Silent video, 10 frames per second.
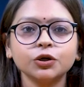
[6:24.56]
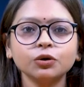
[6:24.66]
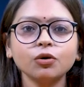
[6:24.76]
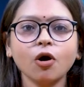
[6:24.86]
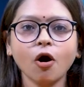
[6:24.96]
Do
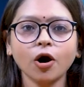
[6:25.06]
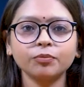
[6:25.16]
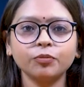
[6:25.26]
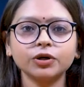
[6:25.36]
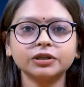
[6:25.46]

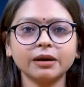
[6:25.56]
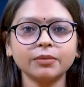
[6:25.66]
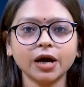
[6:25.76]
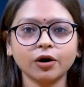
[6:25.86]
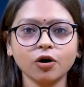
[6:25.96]
not put them
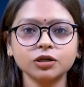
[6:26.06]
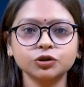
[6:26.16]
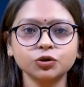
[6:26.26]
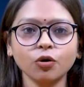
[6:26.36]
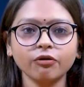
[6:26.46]
across
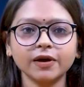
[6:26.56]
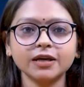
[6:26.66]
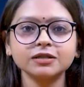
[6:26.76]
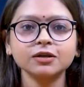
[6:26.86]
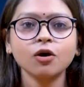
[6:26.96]

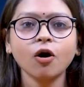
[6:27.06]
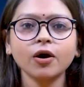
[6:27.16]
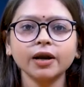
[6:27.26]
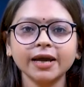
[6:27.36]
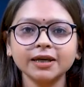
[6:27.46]
doorways
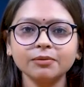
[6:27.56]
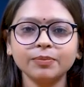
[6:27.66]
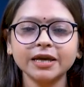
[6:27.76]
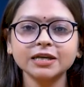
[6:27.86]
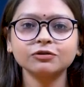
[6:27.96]
or any
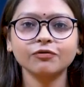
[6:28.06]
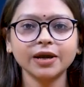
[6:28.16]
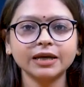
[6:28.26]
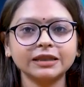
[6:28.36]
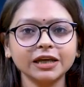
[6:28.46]
place
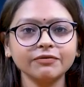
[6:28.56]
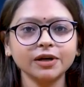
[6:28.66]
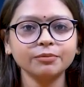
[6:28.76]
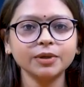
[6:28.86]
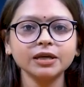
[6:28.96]
where they
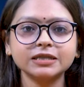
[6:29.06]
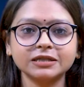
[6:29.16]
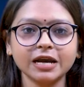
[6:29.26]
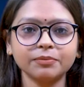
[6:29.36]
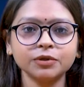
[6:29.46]
will be
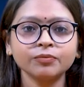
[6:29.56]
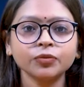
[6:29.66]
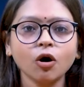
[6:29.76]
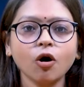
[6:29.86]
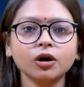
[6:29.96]
stepped
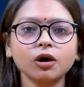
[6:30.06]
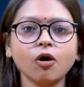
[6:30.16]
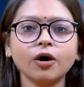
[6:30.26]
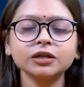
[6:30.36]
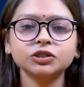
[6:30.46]
on
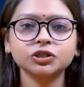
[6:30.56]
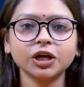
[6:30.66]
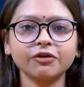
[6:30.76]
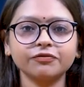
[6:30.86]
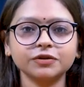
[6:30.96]
or
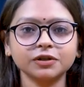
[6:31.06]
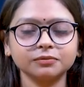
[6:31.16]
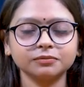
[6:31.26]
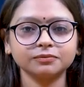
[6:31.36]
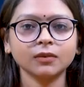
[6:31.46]
chafed.
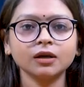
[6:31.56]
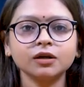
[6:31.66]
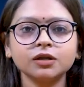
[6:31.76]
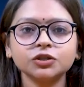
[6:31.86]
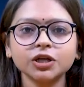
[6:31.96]

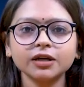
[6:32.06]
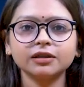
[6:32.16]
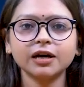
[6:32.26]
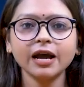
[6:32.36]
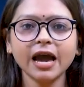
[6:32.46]
Check
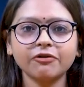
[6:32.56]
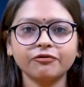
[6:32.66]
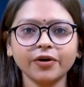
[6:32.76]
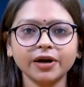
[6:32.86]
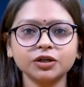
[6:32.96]
the
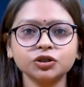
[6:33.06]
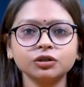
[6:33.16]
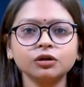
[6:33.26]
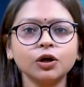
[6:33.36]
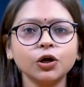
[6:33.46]
amperage
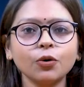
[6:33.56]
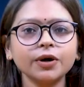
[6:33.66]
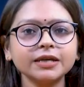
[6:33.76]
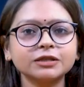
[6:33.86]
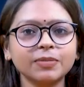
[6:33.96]

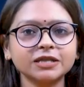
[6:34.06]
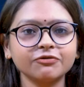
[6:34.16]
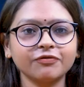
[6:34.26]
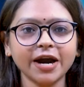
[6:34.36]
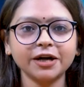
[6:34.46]
load
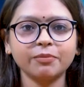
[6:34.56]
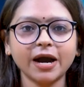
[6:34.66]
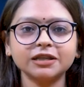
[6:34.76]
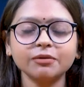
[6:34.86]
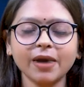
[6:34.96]
specified
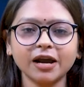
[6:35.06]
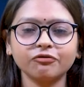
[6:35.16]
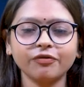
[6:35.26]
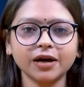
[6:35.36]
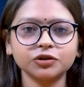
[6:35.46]
by the
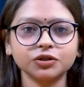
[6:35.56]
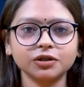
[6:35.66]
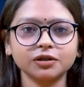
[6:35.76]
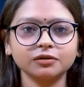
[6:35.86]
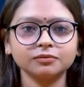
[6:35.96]
manufacturer.